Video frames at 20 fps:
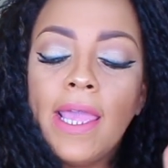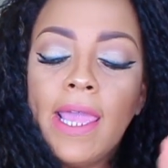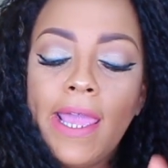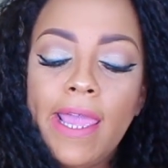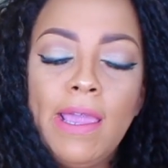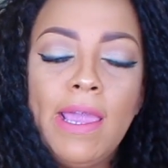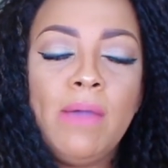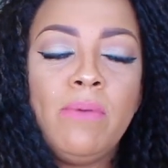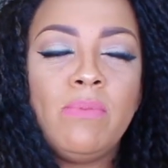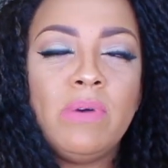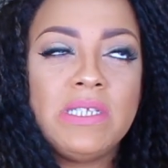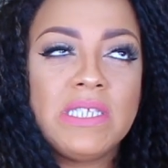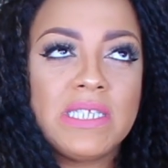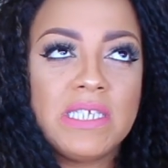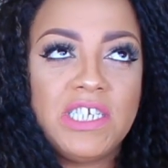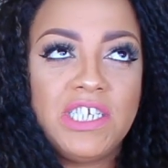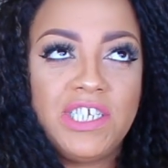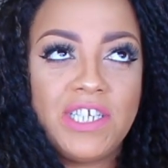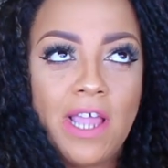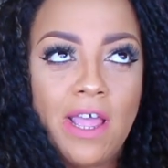he was
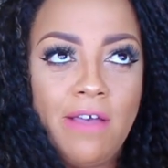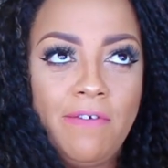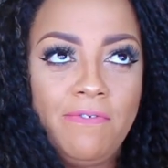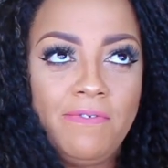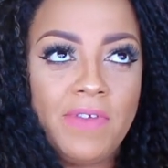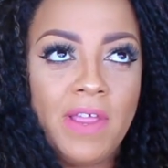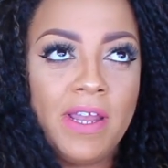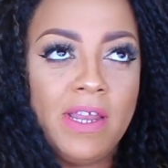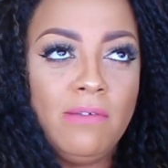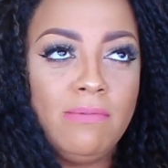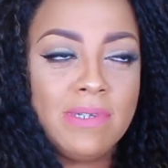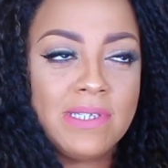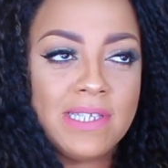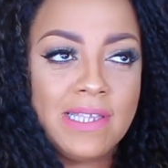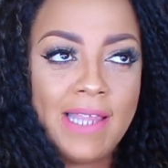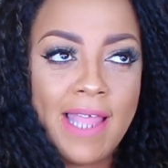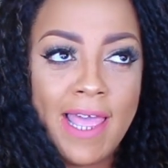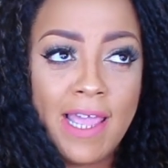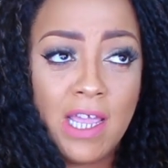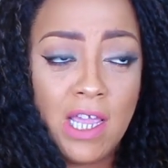a chef and he was
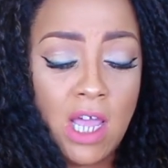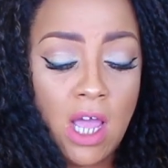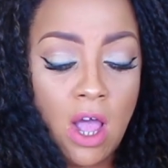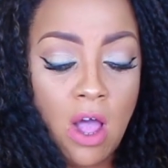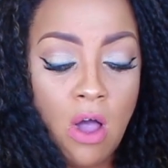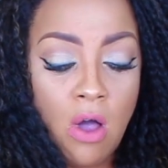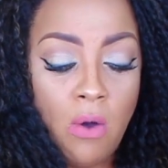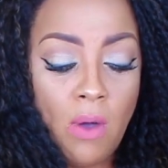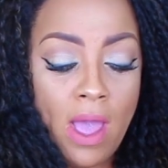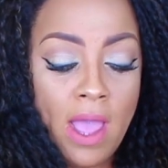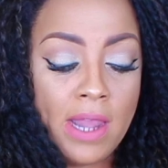let go